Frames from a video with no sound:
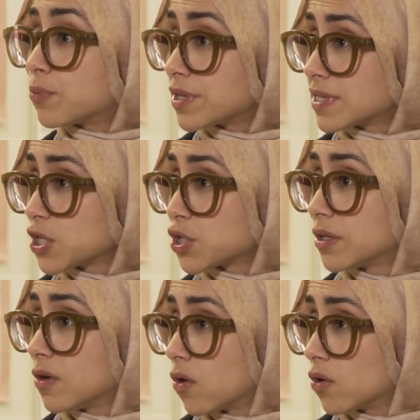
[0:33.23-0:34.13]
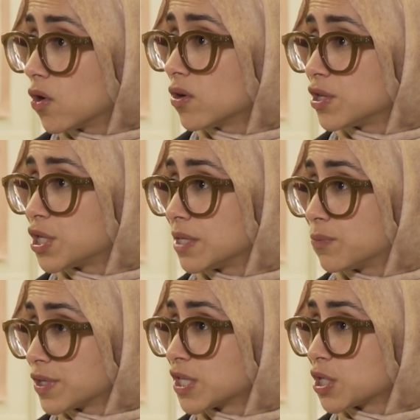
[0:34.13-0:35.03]
precision oncology
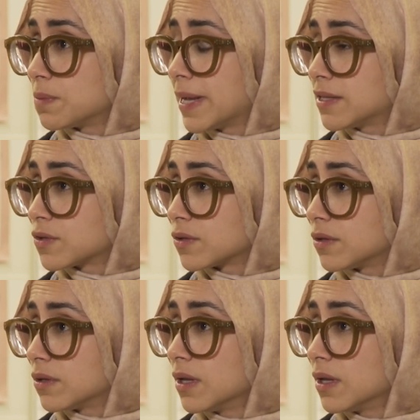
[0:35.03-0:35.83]
and precision medicine